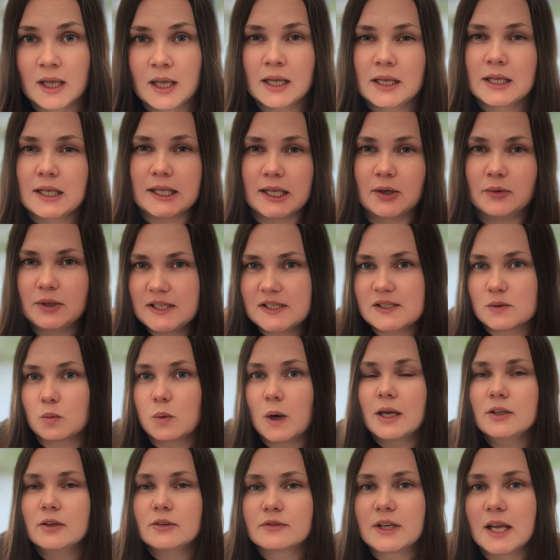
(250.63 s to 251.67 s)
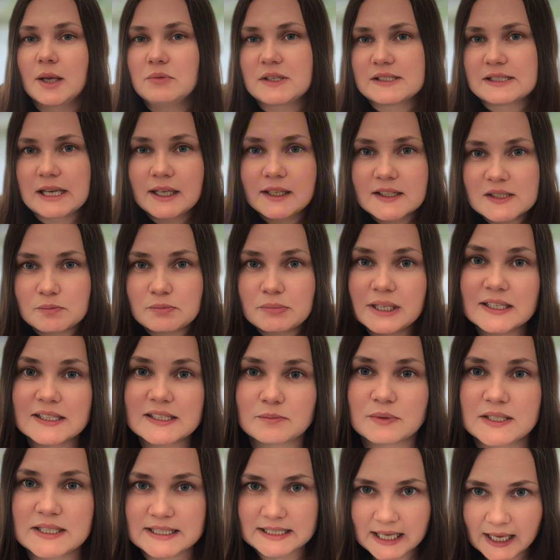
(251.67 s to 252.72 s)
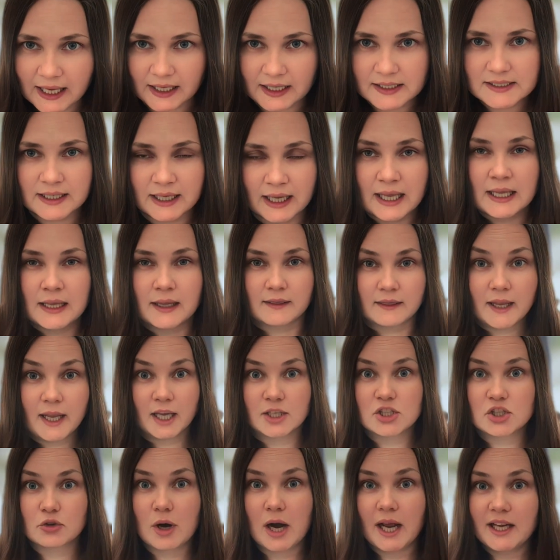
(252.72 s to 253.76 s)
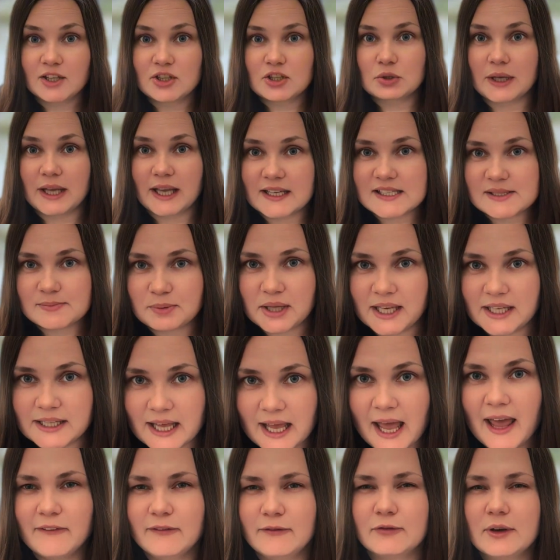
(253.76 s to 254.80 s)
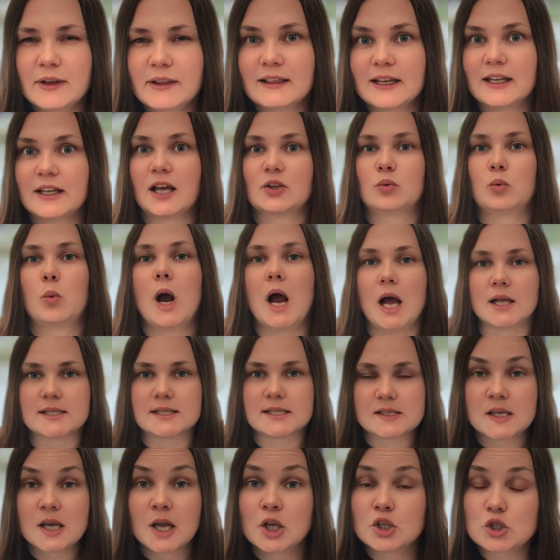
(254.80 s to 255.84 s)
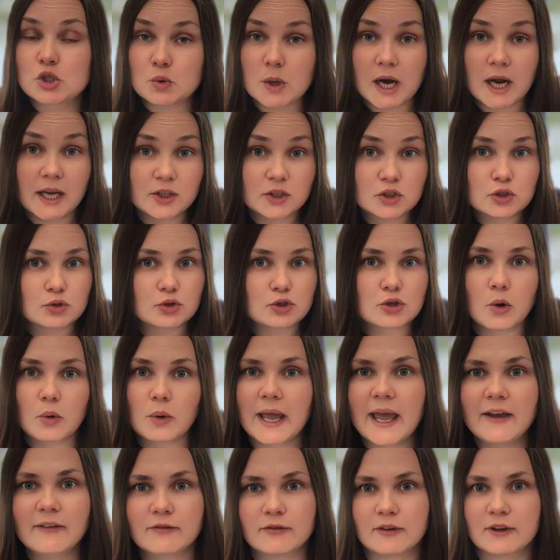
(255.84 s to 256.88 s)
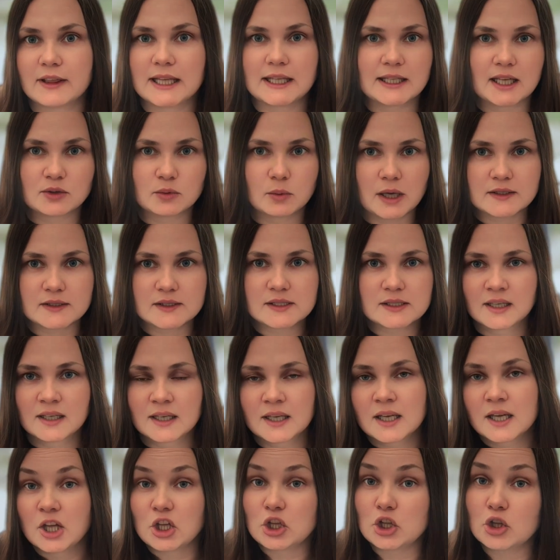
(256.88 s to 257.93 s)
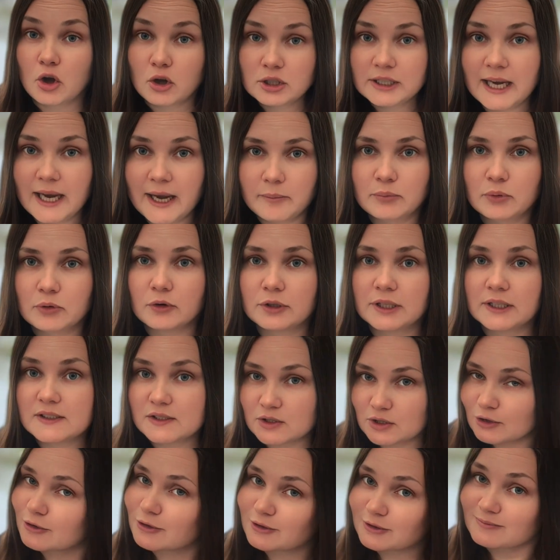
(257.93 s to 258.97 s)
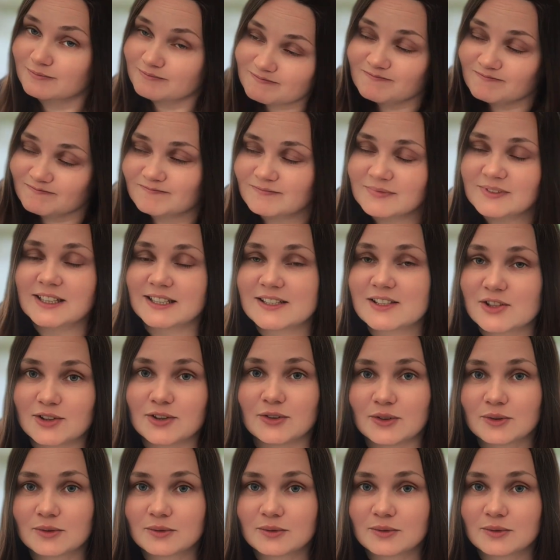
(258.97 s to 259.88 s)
Here is one of game designers' biggest mistakes. They are trying to explain everything at once, trying to show everything at once. Non-game products do this too.